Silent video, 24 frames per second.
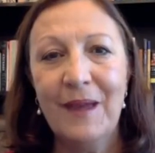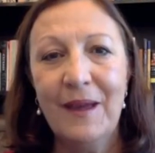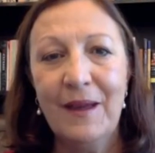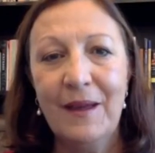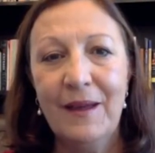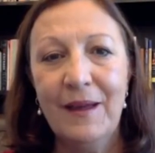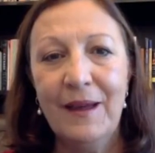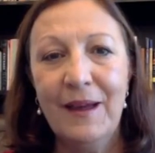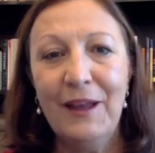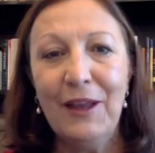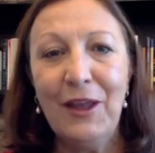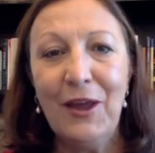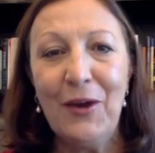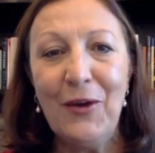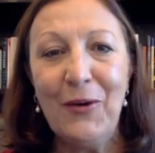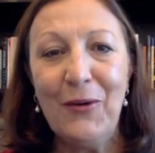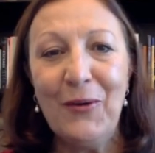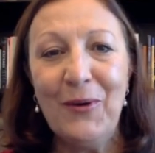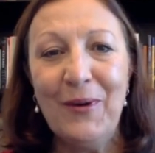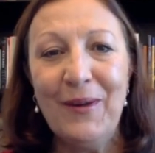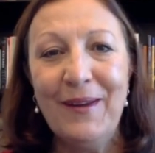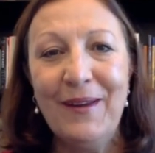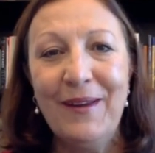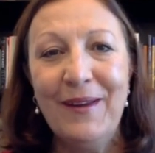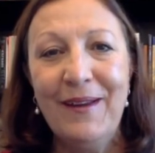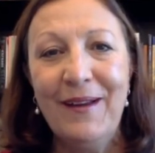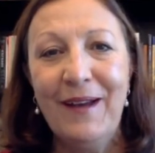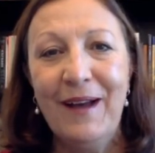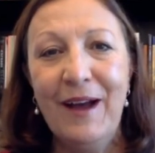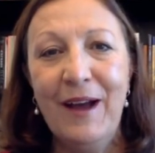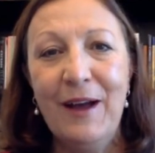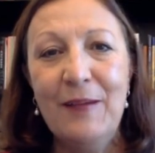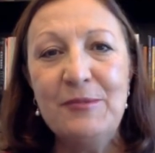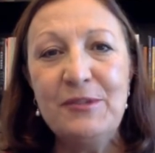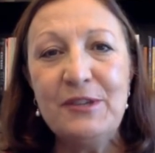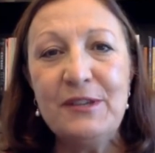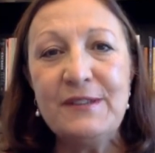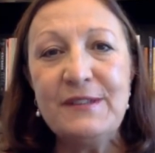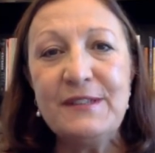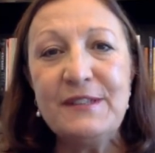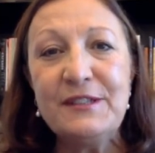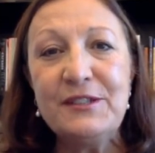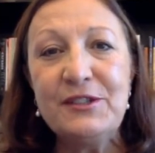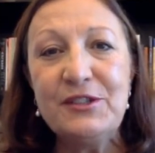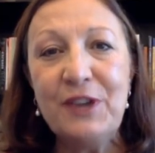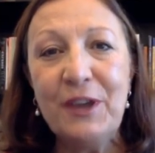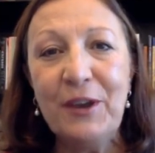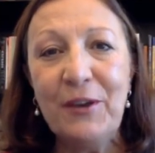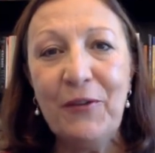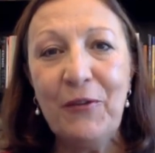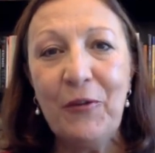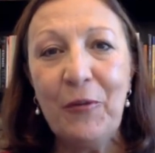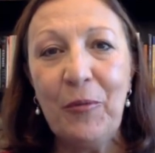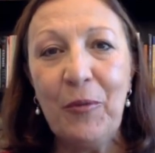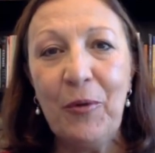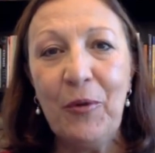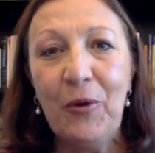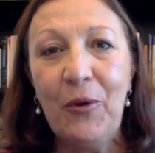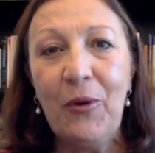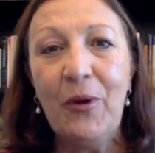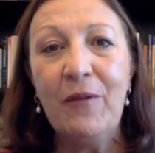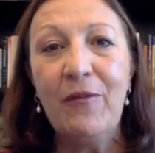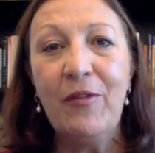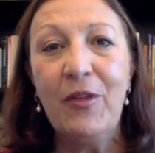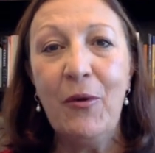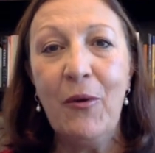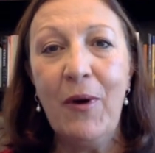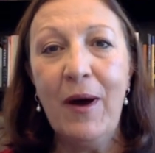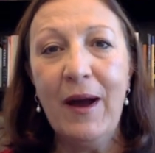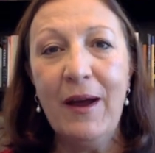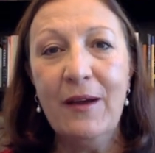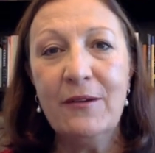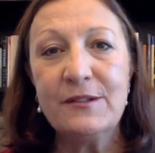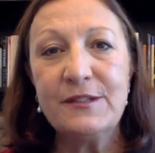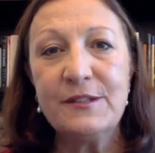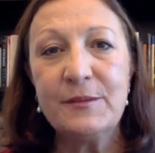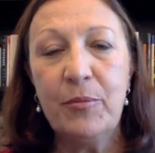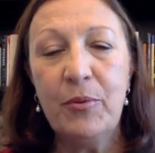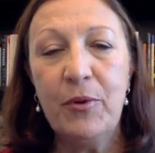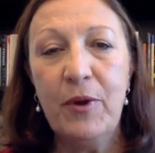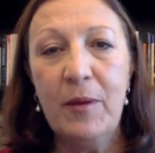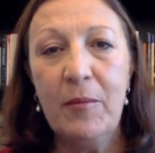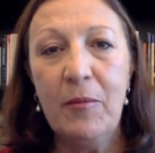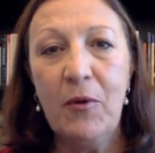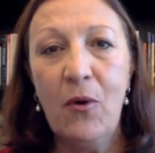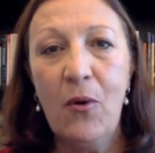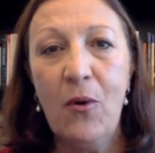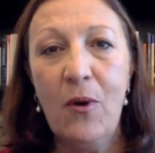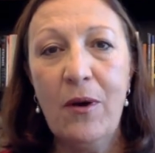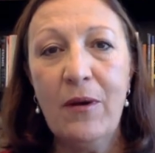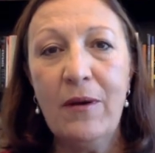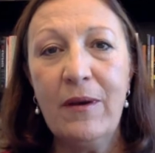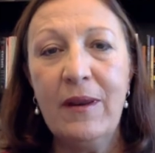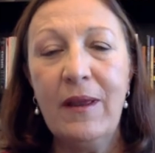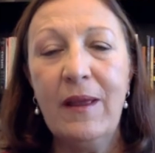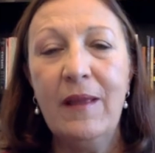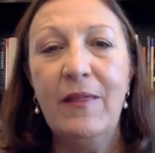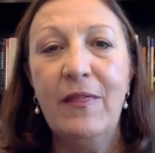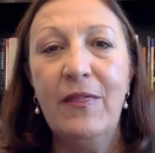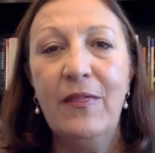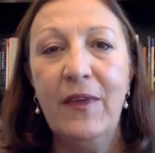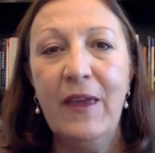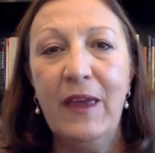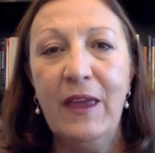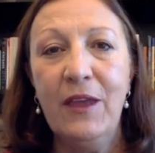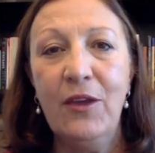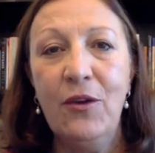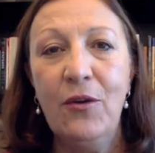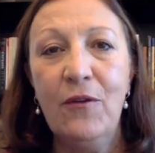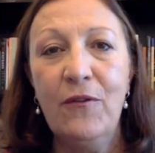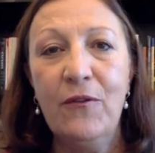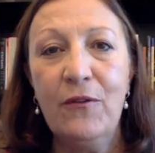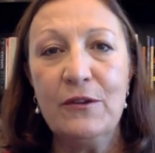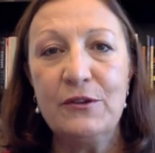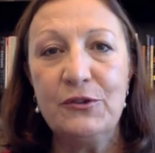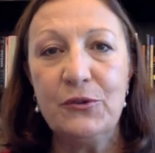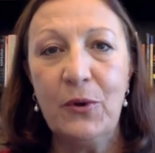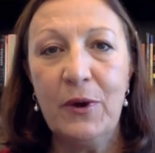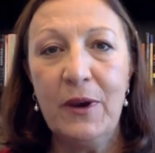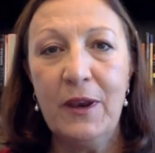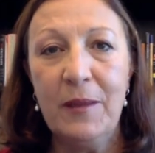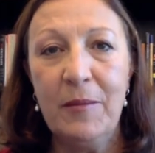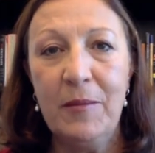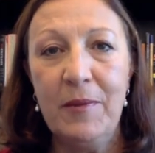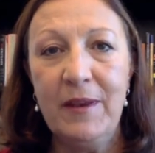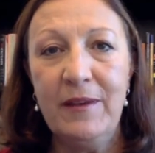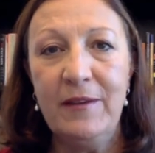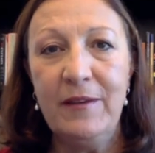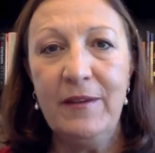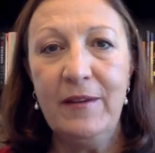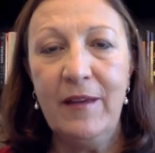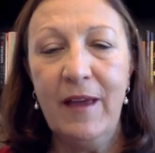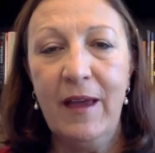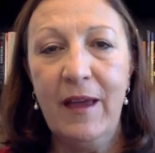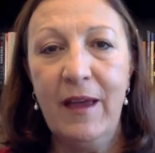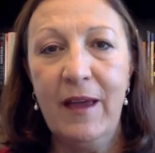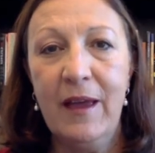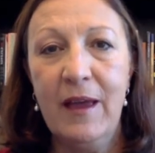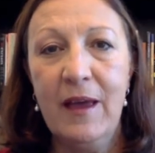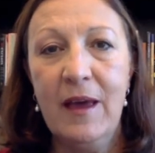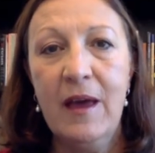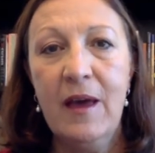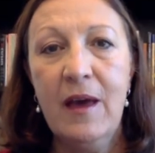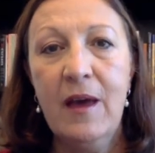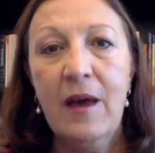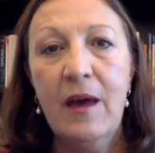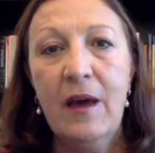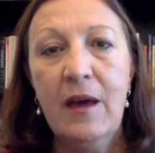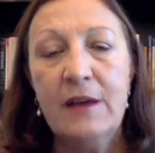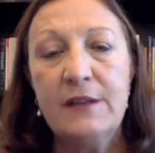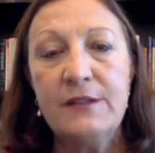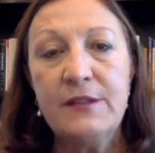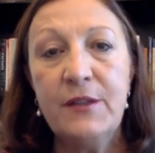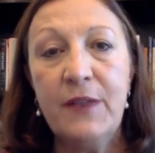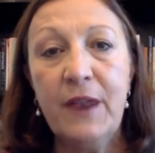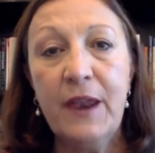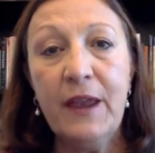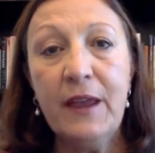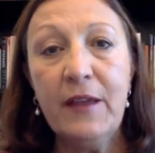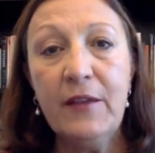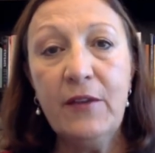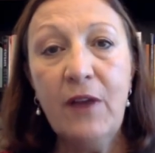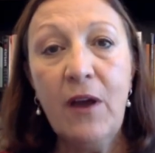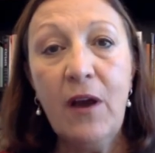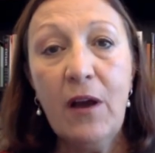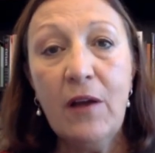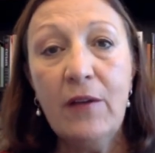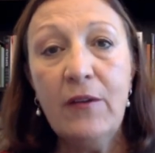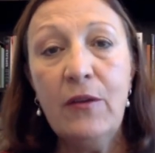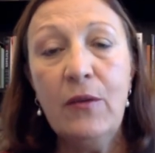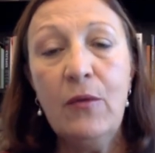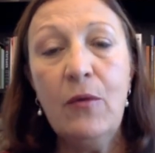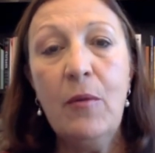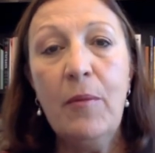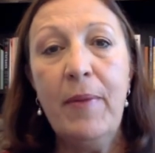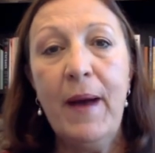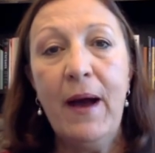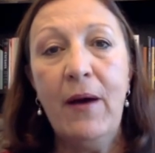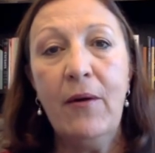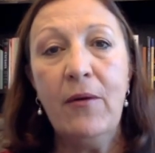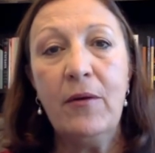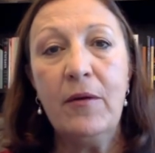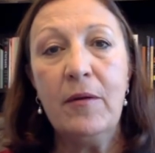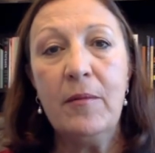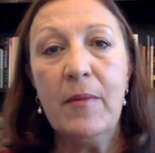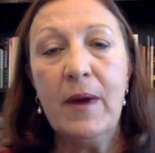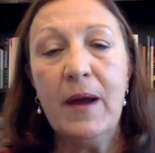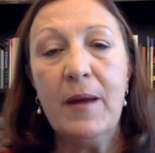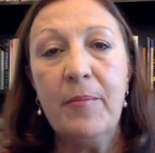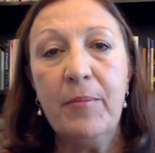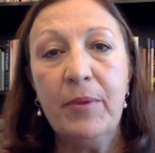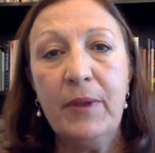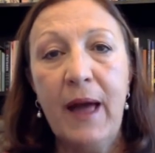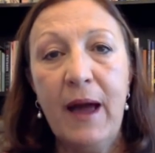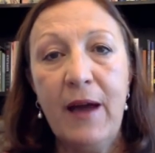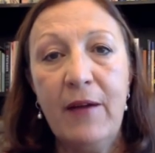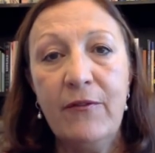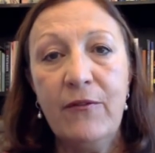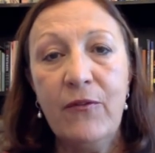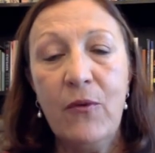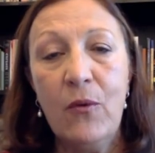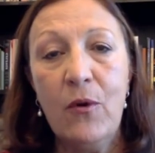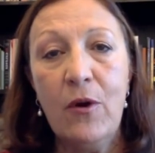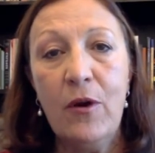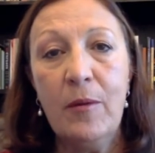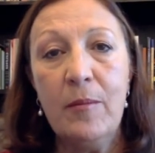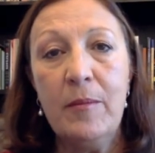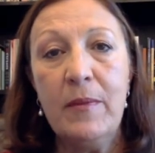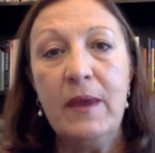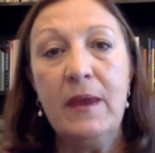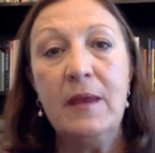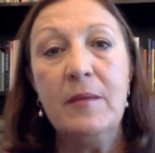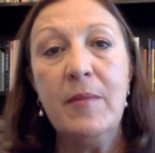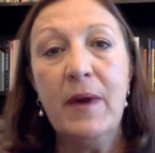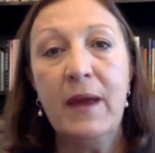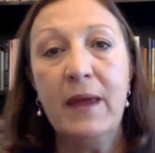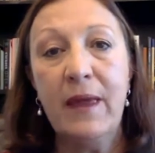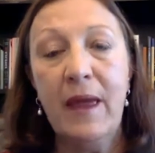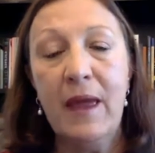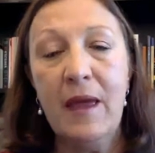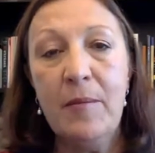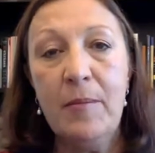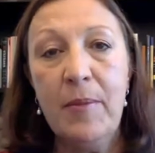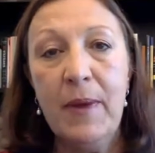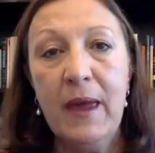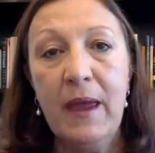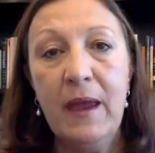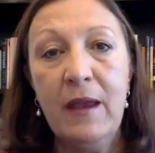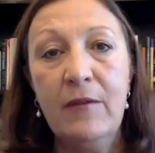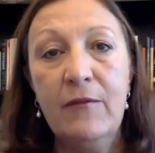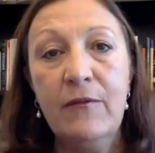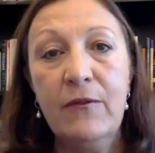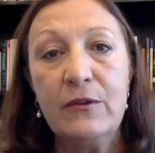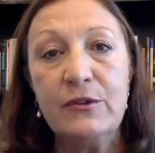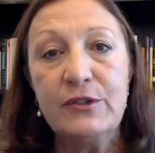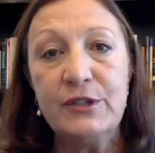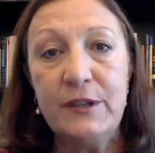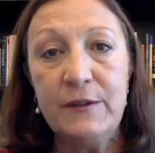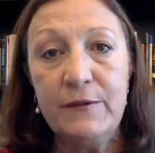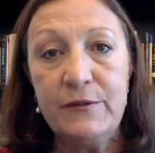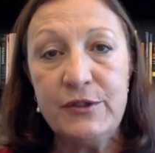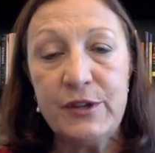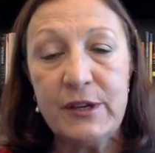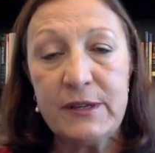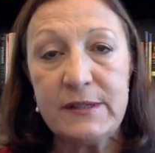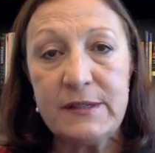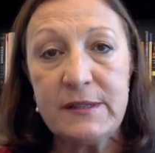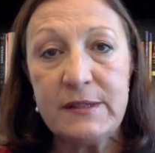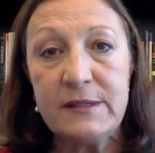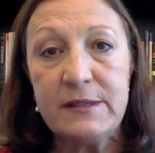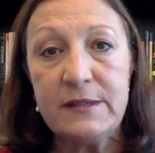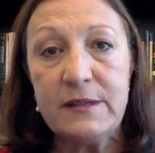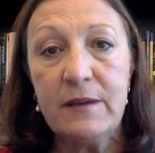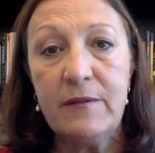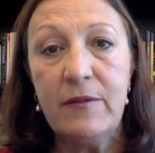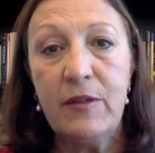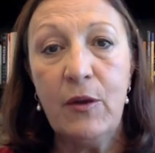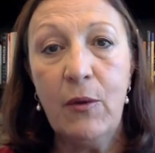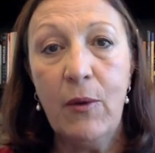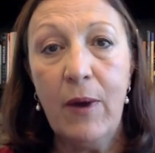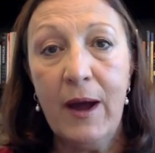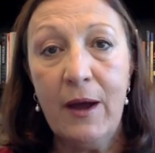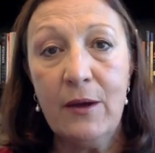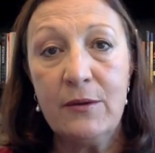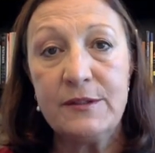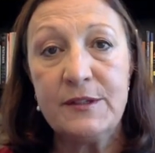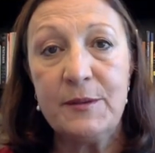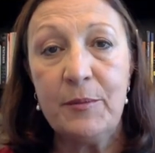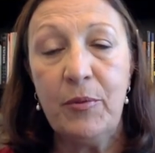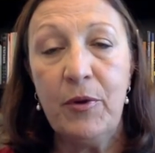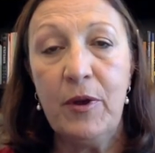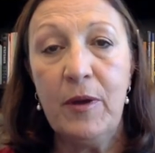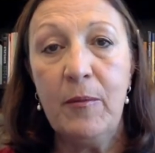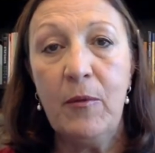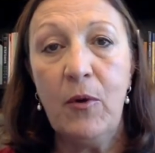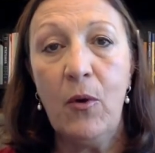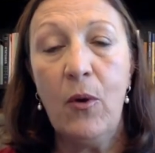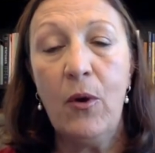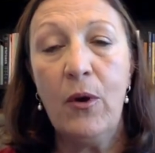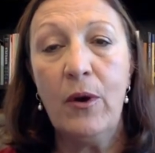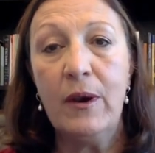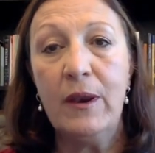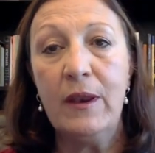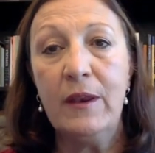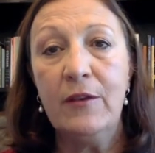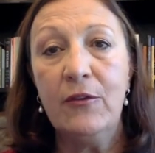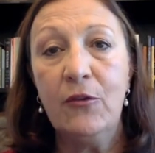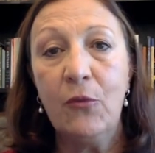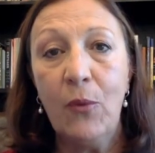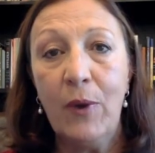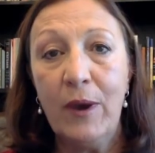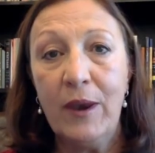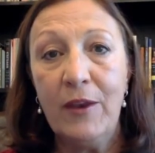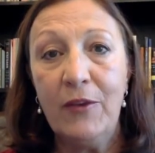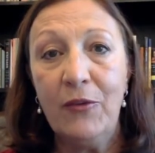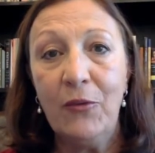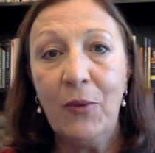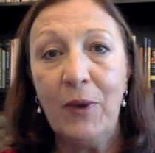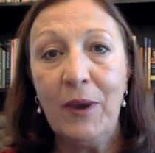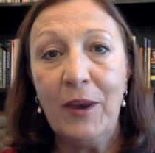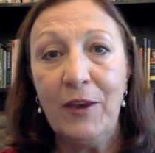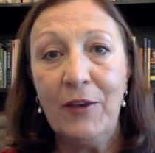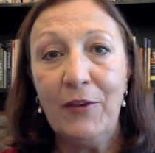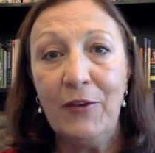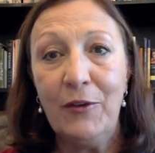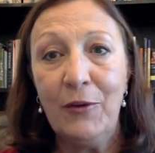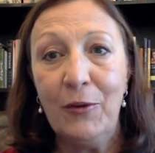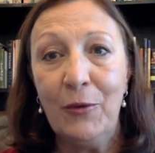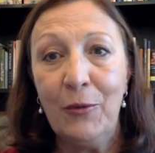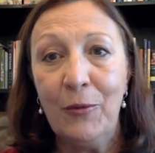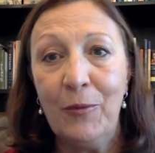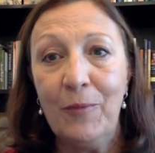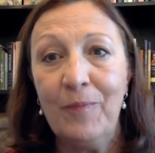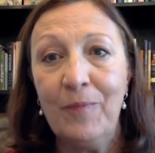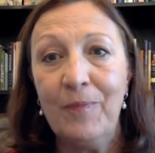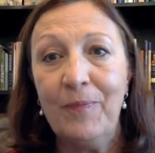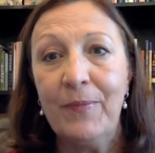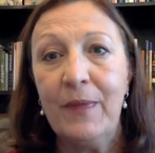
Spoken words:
Hello, I'm Justice Jennifer Brunner of the Ohio Supreme Court, and thank you for joining me today so that I can talk to you about my platform in my campaign for Chief Justice of the Ohio Supreme Court in 2022.